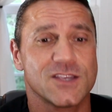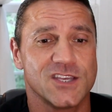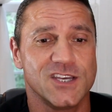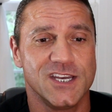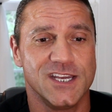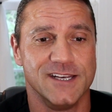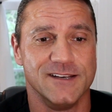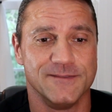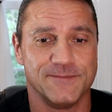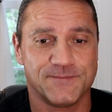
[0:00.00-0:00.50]

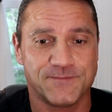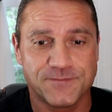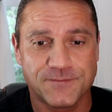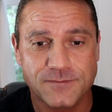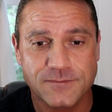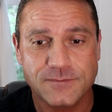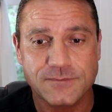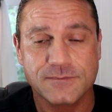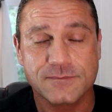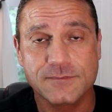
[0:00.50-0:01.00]
Good.
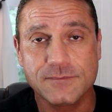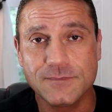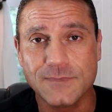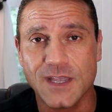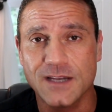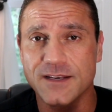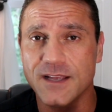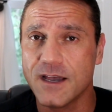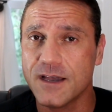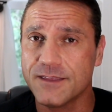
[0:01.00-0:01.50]

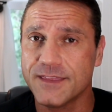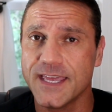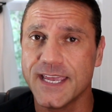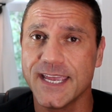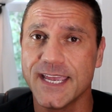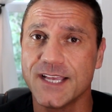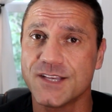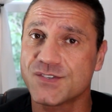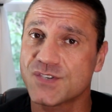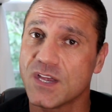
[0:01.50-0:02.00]
Now the
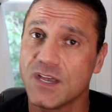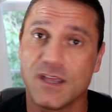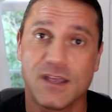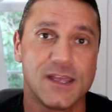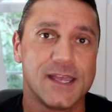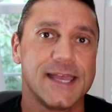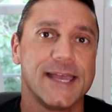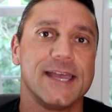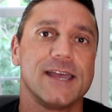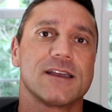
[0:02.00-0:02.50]
thing is,
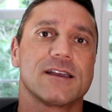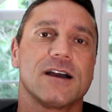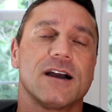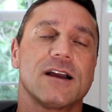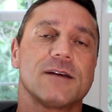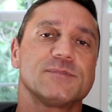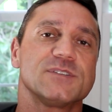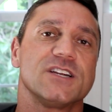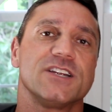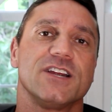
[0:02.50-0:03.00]

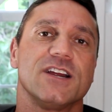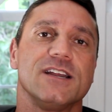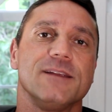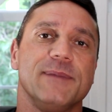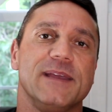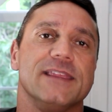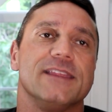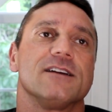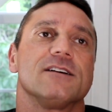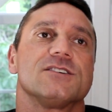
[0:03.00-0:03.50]
carbs are your
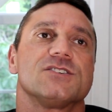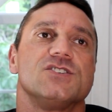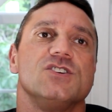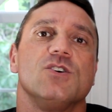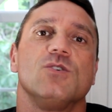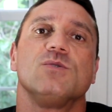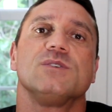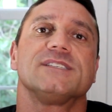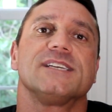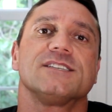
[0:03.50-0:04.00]
enemy. There is
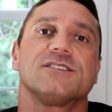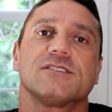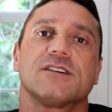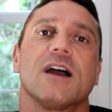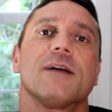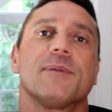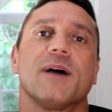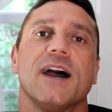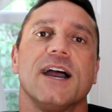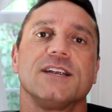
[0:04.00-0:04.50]
no essential
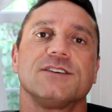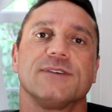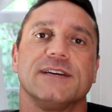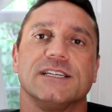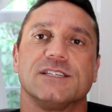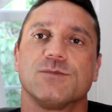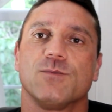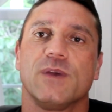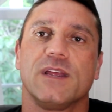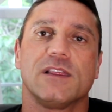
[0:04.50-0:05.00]

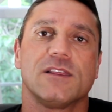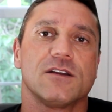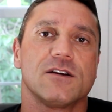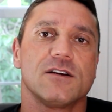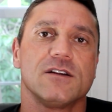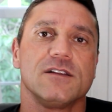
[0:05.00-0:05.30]
carbohydrates. We